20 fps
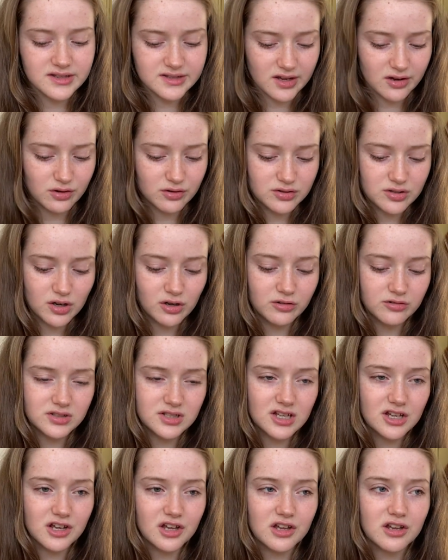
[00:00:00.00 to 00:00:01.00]
I got told
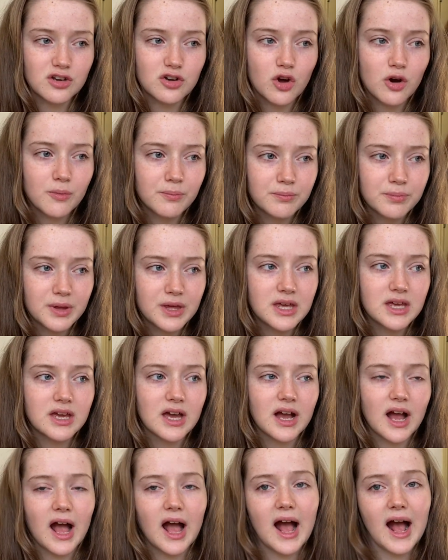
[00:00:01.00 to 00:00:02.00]
to not be
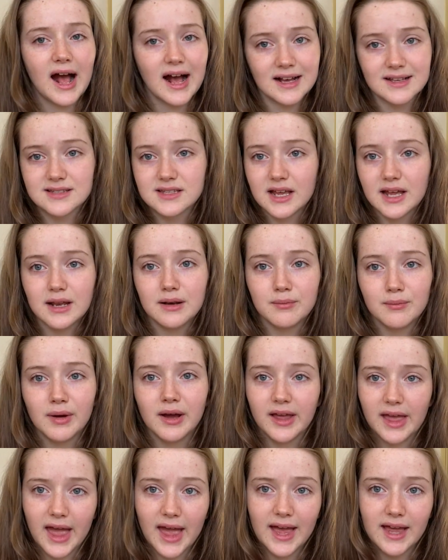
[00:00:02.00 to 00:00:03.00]
as in my
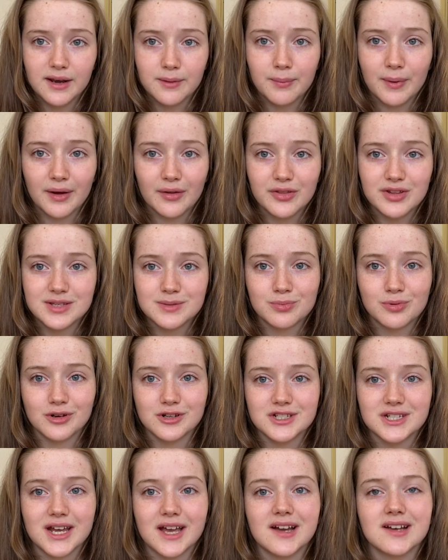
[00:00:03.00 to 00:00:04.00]
head about this
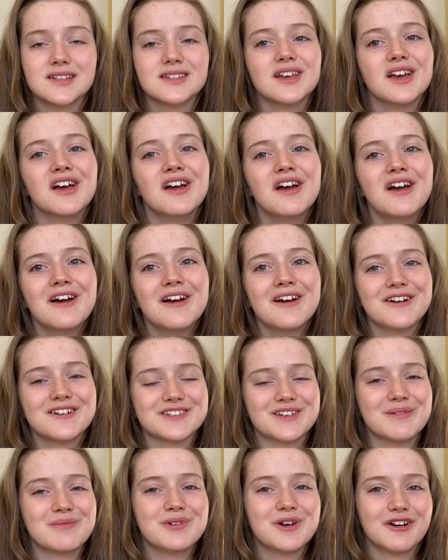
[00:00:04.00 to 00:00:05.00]
project, because
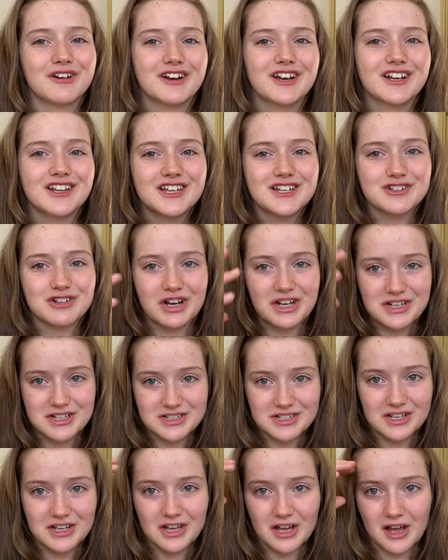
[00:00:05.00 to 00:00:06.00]
I'm currently trying
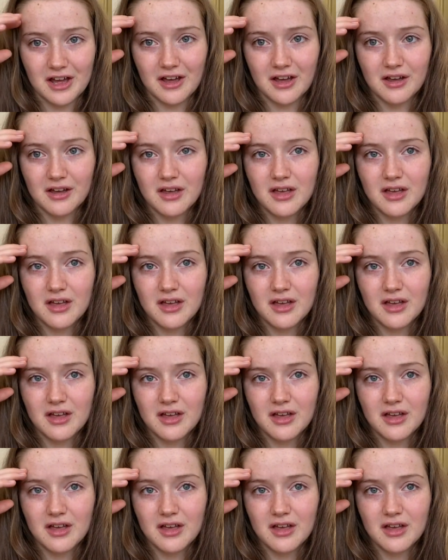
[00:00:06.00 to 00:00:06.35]
to